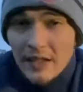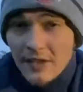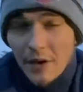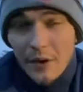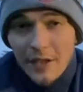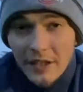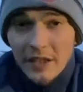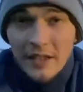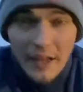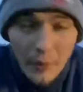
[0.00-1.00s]
So I
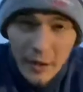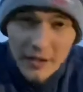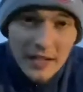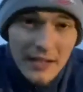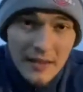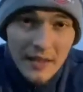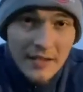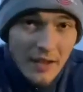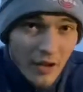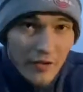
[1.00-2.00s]
think, one of the key things
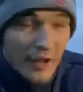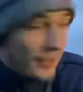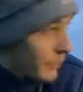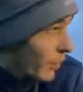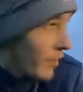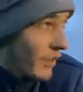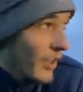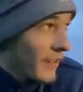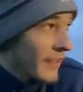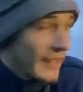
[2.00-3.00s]
that I found and what I've
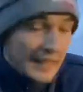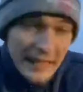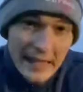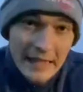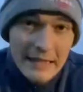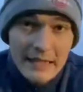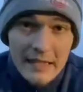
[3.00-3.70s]
learned is